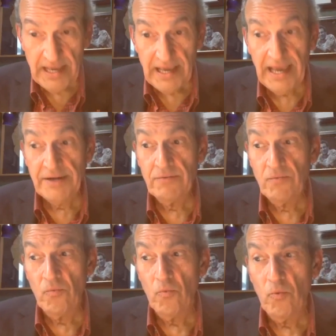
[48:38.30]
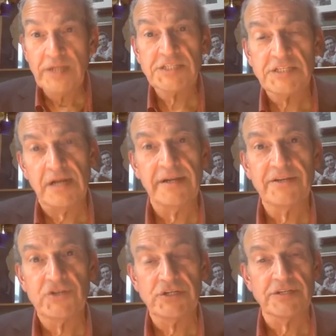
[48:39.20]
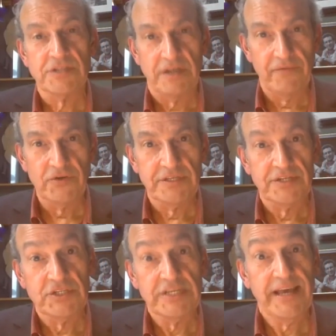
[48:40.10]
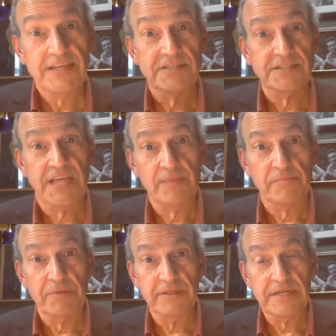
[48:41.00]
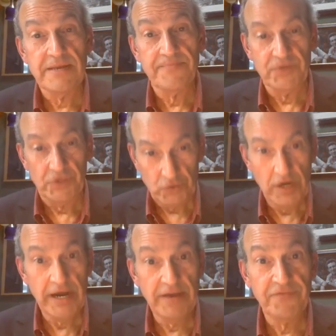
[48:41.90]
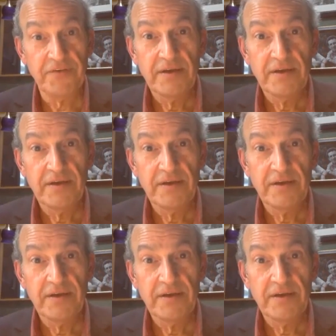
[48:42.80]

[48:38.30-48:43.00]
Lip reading: And when suddenly she discovers that she has this capability to drive